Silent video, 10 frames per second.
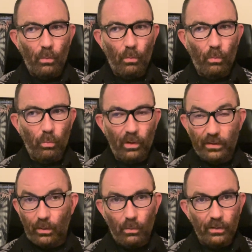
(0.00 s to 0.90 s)
what
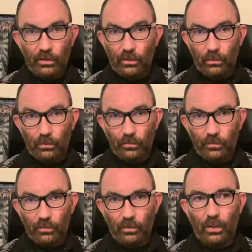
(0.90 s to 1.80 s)
they want to do,
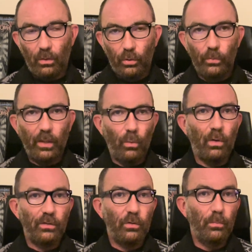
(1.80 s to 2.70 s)
who they
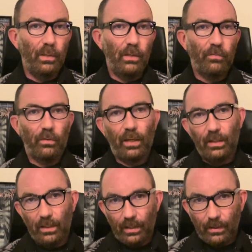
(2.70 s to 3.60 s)
want to be for
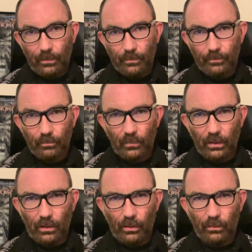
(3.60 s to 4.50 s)
that day.
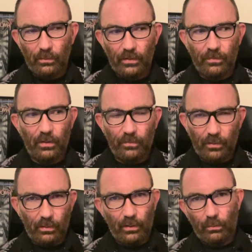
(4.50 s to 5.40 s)
If
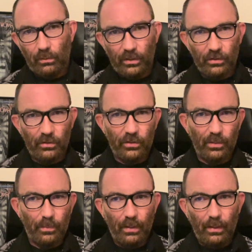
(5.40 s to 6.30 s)
they're in a
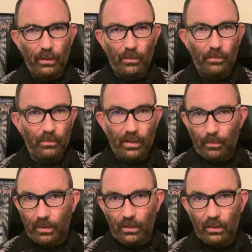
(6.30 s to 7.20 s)
relationship, they
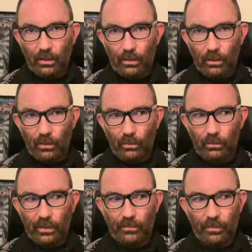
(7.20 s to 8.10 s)
may not
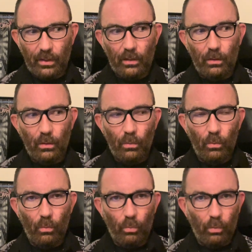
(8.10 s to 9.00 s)
know if they
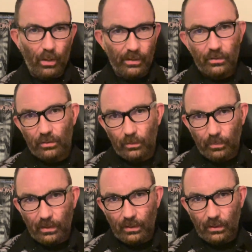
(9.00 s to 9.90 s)
want to
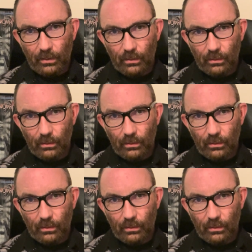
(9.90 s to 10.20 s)
be